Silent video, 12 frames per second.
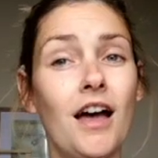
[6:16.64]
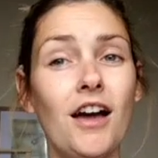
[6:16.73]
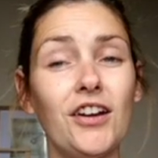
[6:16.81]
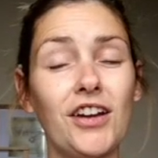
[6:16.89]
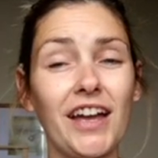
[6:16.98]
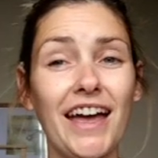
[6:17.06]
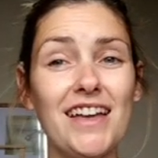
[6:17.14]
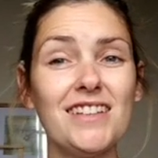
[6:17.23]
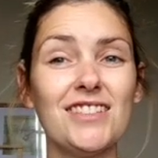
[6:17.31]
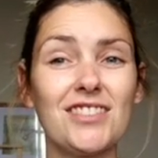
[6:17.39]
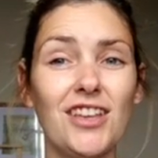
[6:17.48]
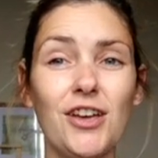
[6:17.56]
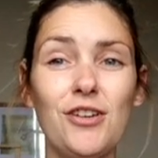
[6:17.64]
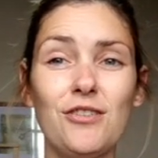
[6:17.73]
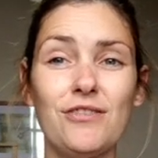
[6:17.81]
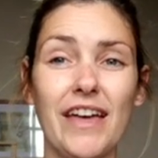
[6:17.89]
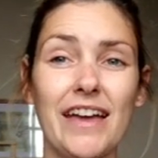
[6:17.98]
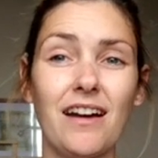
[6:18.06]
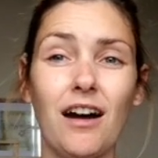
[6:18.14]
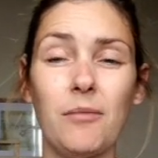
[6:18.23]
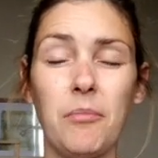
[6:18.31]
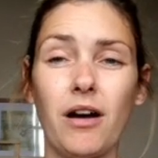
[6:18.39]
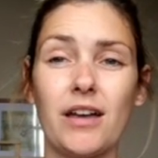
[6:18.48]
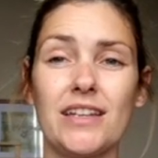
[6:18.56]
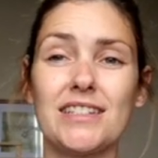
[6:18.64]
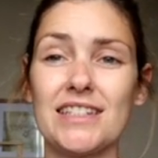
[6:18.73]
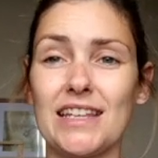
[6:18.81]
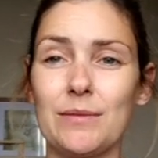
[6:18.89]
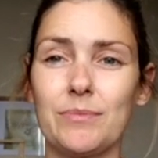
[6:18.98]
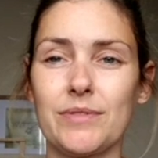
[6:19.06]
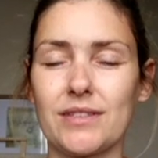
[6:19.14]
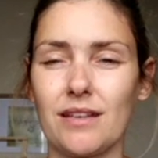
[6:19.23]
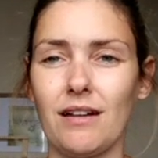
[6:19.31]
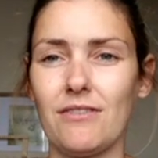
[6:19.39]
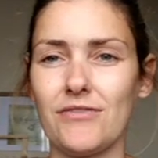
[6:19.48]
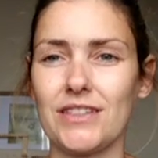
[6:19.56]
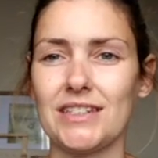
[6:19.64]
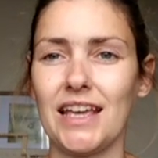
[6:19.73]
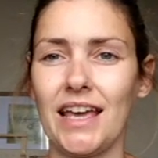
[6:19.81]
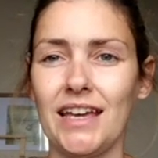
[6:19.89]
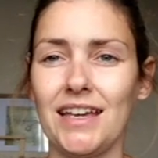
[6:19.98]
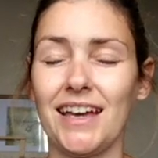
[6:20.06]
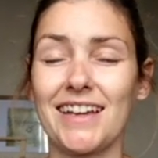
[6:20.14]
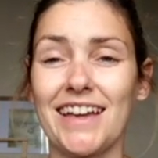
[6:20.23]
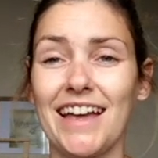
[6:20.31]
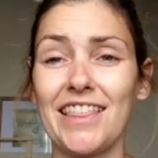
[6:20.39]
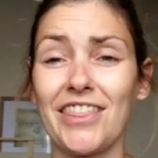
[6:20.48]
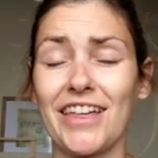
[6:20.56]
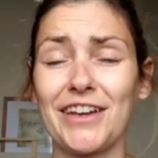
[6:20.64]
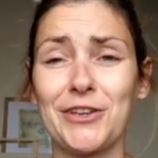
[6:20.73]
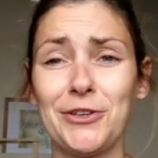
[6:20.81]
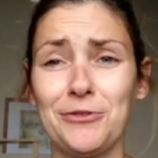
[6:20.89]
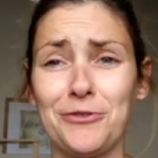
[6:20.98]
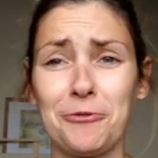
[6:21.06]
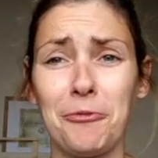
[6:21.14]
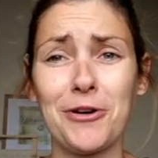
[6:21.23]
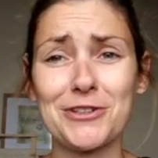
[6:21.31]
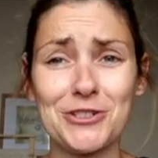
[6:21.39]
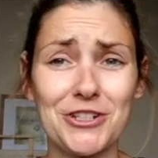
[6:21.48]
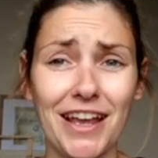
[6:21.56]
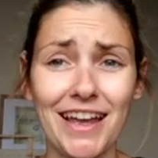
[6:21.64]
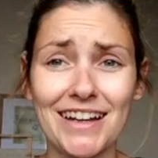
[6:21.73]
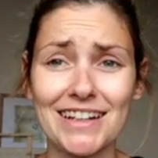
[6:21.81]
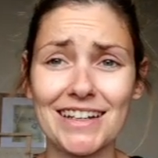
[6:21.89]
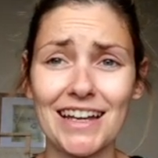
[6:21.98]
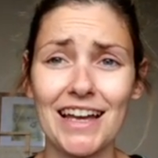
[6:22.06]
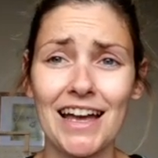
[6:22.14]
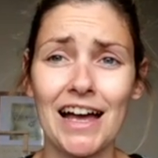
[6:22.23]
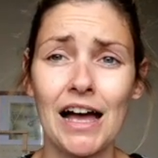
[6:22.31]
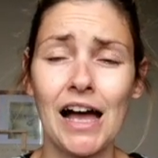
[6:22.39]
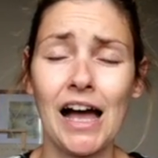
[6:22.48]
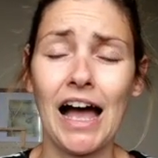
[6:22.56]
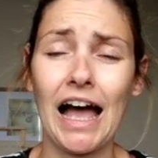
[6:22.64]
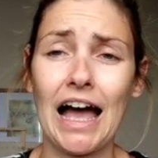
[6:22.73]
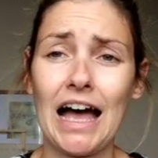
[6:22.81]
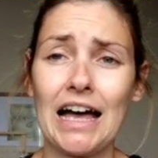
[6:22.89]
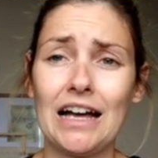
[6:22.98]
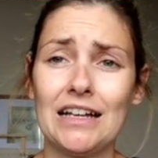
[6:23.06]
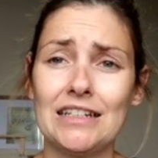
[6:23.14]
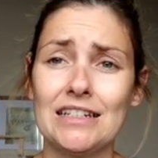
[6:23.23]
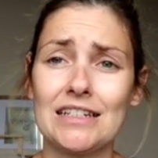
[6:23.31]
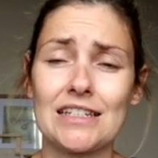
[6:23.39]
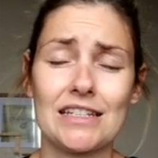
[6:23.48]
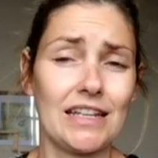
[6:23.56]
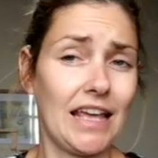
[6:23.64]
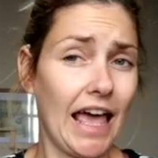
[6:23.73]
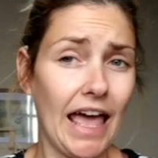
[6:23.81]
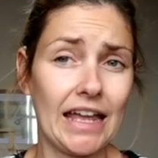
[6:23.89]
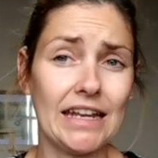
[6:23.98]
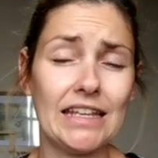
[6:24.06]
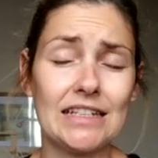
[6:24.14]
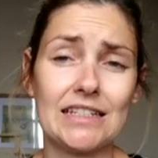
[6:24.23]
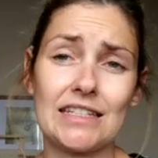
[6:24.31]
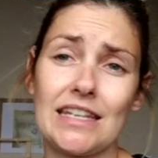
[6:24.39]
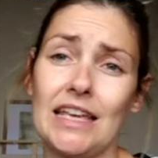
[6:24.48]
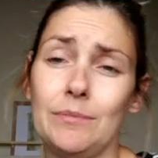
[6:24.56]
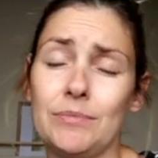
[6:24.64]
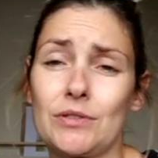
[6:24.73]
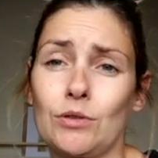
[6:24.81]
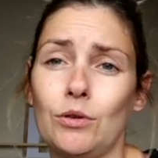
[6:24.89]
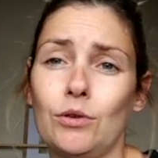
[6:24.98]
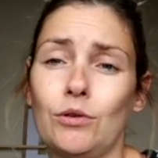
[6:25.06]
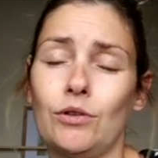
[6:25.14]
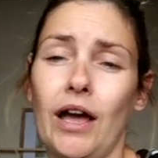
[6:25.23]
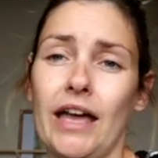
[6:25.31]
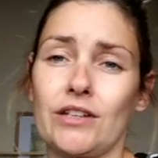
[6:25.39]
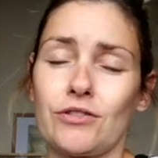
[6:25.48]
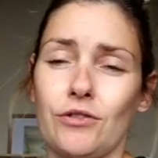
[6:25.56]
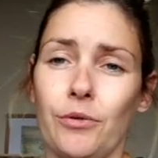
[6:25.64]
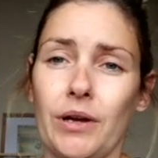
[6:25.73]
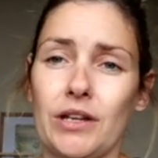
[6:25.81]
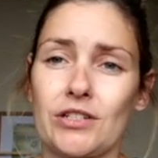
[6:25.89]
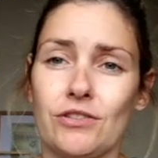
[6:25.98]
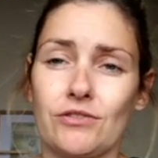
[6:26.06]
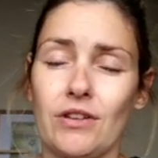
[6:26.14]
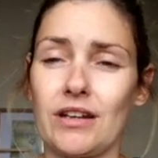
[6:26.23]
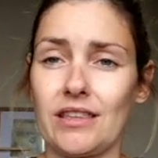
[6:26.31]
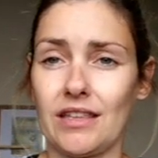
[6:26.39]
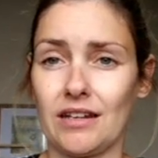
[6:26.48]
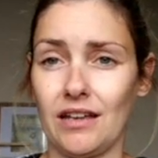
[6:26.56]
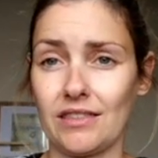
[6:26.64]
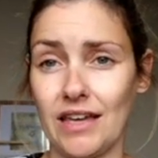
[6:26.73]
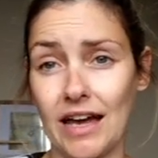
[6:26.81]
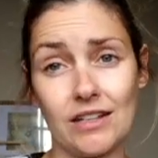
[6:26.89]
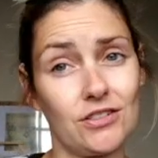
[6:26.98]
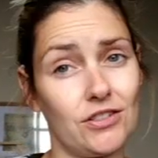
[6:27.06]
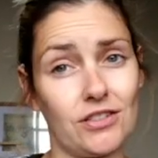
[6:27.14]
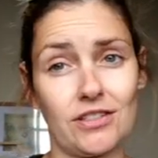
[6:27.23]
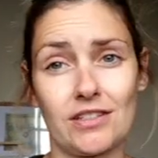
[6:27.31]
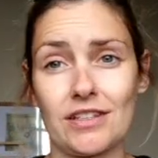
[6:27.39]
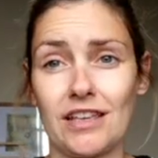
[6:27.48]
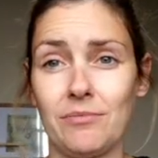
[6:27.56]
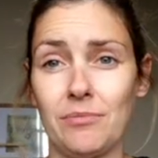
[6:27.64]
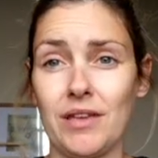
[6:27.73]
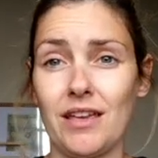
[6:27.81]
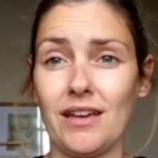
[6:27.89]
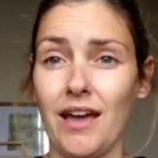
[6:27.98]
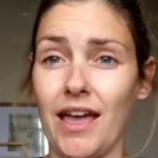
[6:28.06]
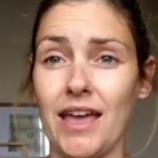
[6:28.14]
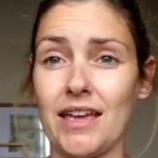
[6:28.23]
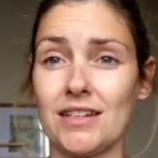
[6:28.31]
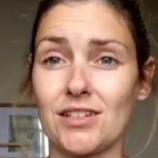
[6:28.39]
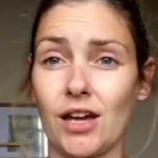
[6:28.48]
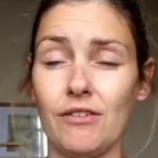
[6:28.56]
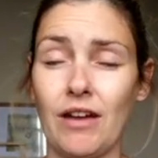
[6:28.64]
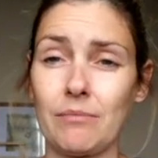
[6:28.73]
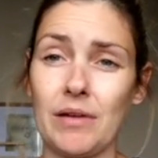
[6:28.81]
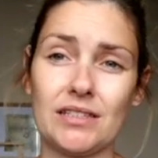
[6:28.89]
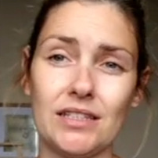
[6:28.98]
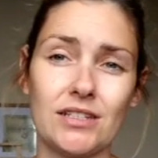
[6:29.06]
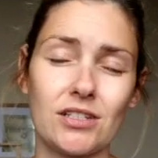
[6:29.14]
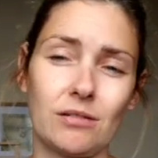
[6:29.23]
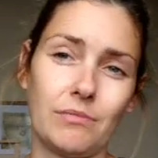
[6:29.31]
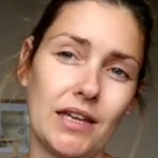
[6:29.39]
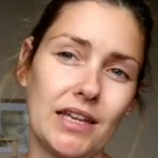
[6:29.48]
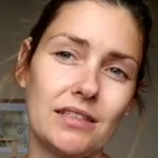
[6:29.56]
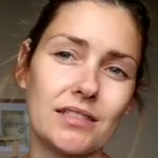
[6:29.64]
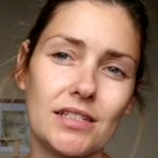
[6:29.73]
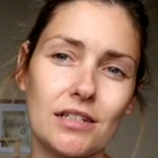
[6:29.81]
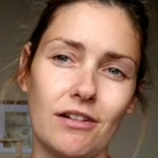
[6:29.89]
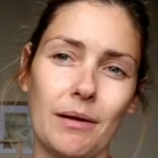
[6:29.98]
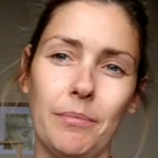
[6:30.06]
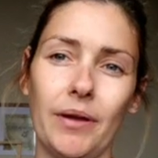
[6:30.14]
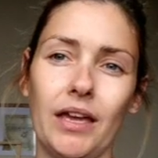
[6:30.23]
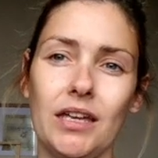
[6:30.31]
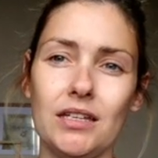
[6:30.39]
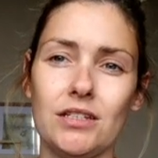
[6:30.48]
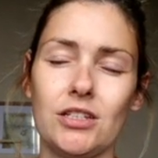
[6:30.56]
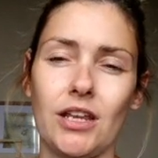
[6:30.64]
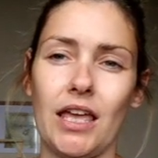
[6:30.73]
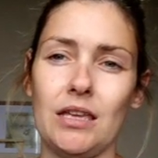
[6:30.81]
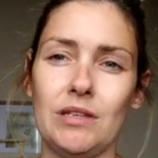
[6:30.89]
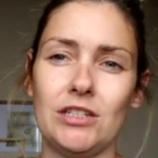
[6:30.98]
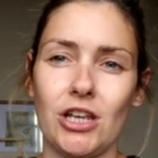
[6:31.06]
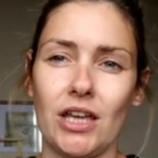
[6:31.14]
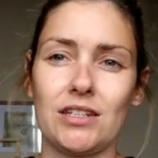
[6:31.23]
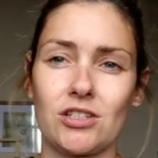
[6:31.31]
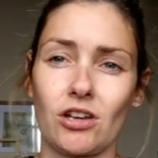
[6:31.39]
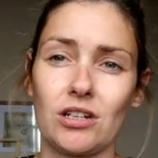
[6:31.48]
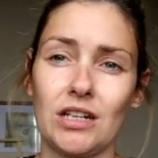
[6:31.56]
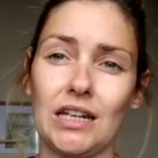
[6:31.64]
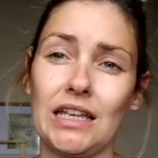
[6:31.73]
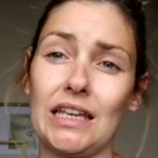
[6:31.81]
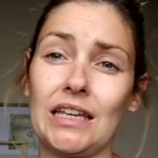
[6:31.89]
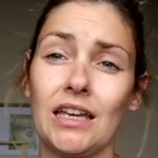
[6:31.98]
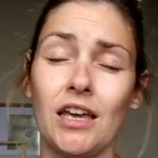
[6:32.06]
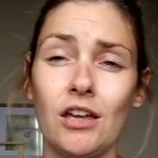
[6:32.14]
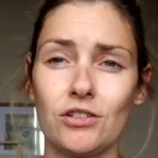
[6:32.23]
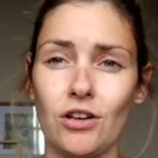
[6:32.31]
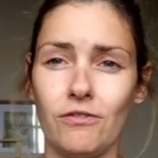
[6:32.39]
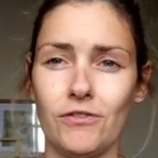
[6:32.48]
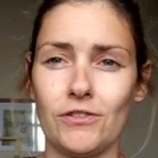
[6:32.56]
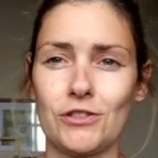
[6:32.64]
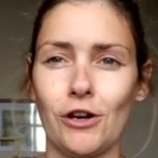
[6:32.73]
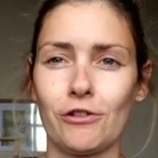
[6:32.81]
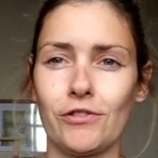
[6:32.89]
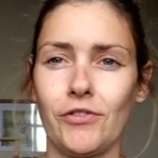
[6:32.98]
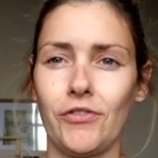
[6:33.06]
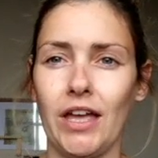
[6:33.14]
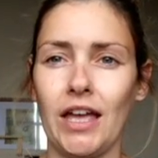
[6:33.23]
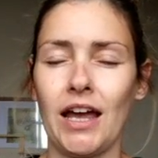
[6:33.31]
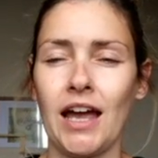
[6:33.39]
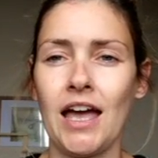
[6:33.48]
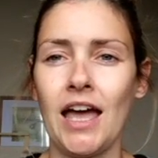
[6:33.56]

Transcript: Okay, so they are my tips of the day. Again, thank you for watching, and any tips or extra questions or anything like that, just give me a direct message on my Instagram page, Aimi Jayne Donnelly .photography.